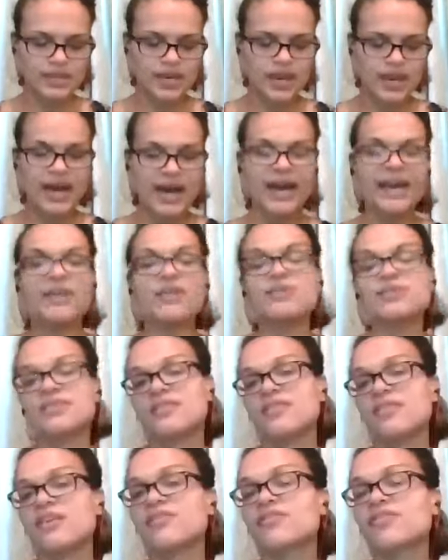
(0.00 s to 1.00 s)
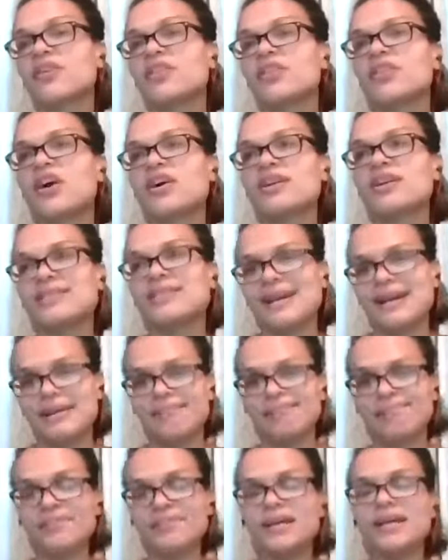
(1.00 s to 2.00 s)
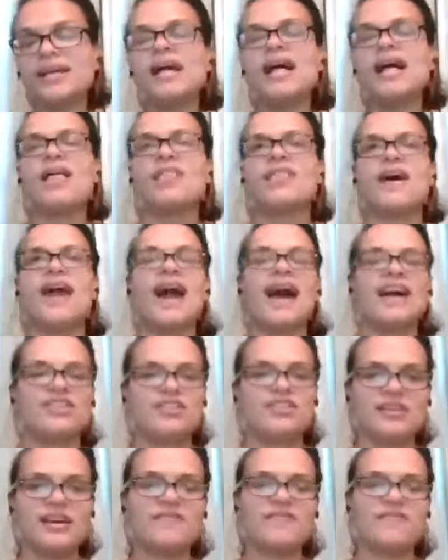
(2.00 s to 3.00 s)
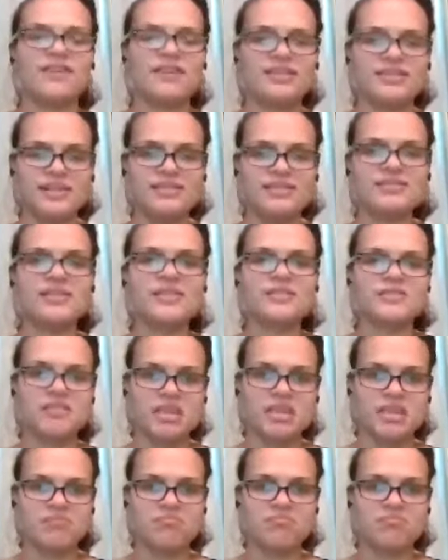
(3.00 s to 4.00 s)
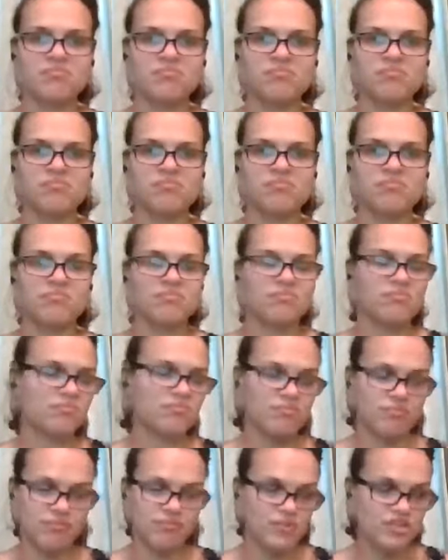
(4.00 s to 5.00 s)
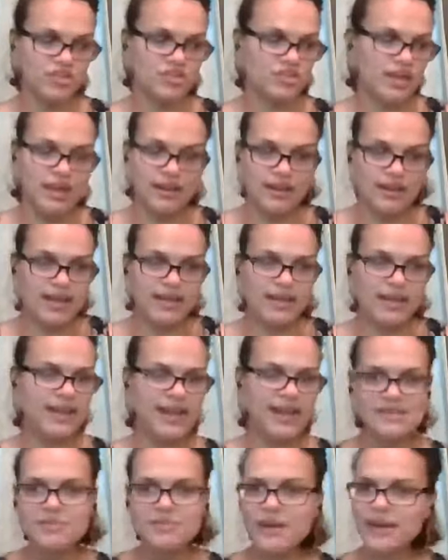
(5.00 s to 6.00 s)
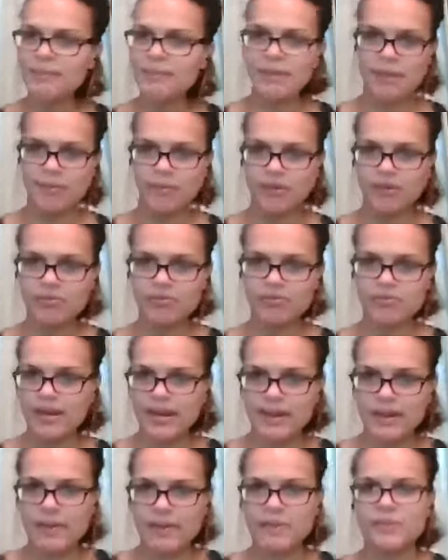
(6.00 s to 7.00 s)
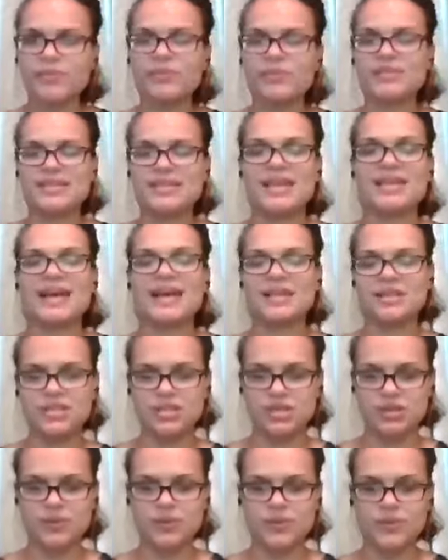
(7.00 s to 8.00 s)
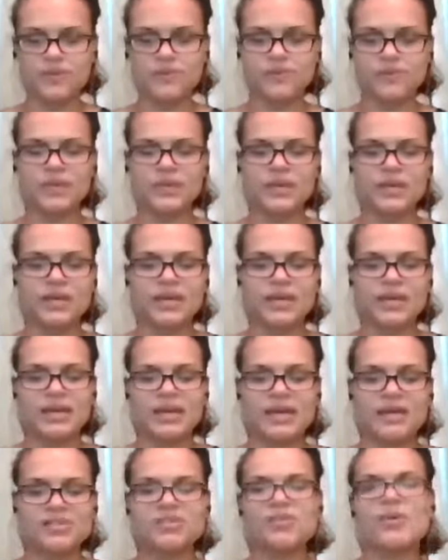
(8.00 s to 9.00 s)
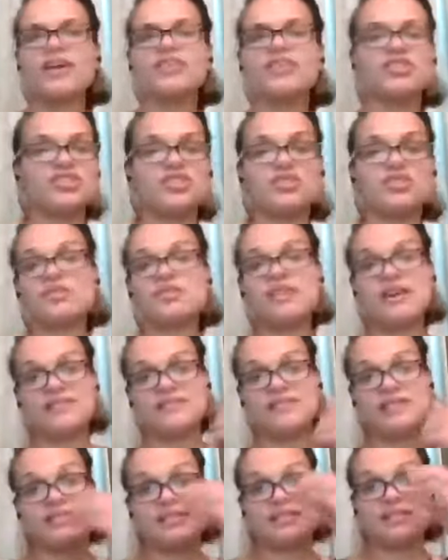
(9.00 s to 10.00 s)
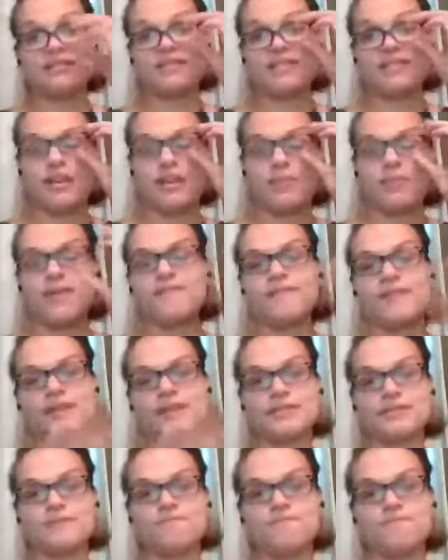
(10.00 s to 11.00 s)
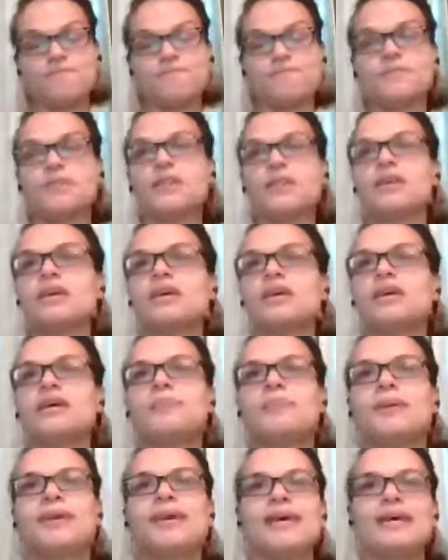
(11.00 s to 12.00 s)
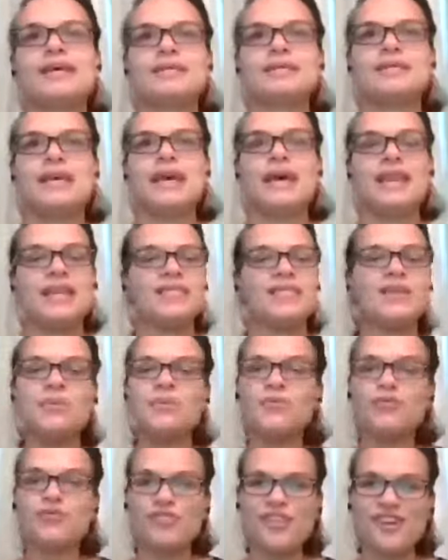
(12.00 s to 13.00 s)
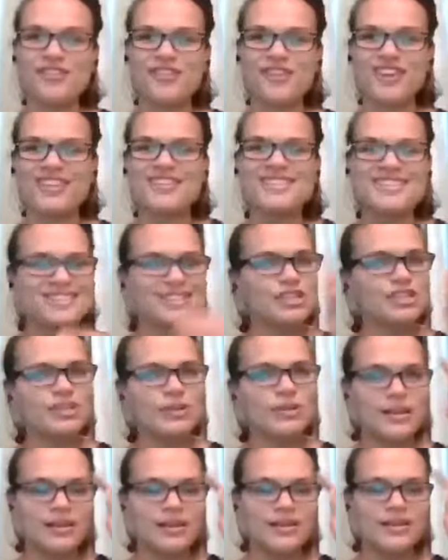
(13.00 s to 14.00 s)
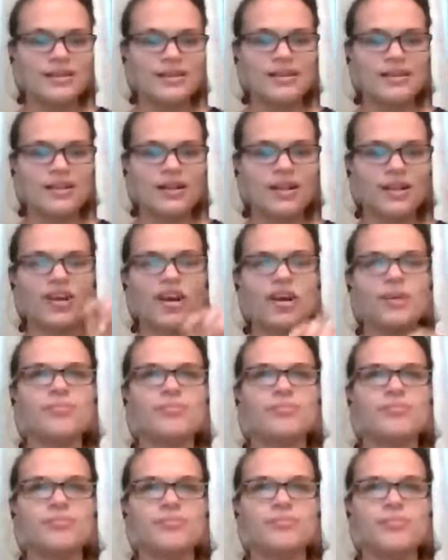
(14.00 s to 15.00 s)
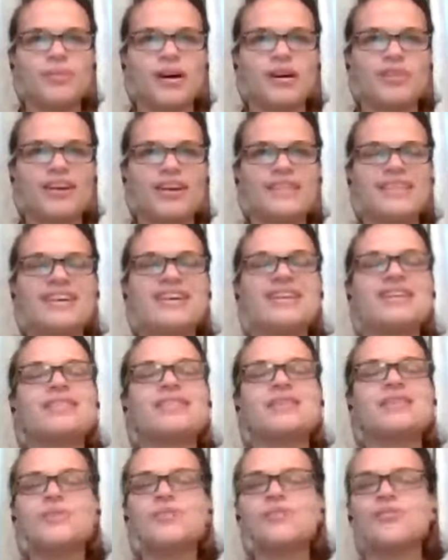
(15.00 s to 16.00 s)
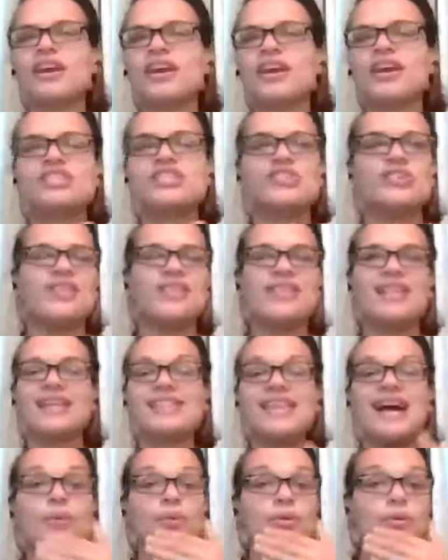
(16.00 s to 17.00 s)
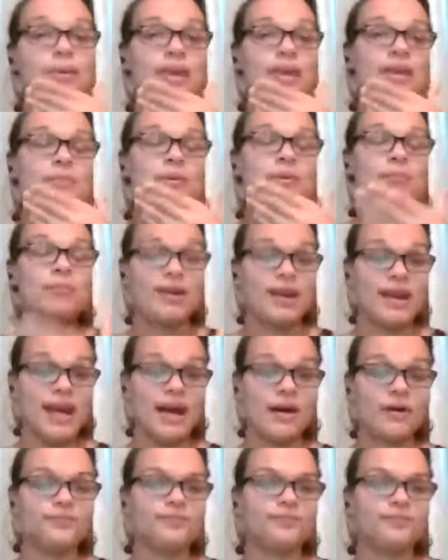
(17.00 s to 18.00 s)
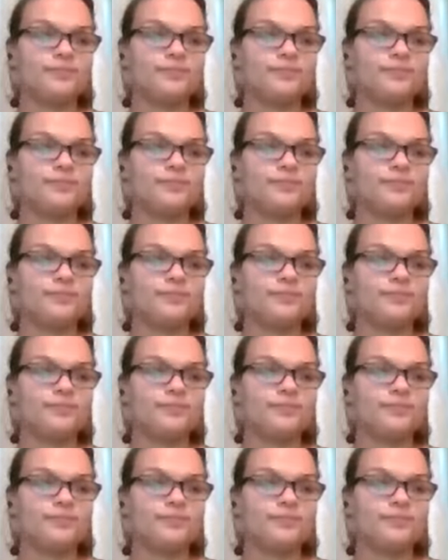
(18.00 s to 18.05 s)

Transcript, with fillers: I used to think for a long time that I just had very sensitive skin. Just and that's many people. Many people would say that too. So I just use Dove sensitive skin on my face because anything with fragrance, alarm bell right there. Anything with fragrance or anything like that would make me break out.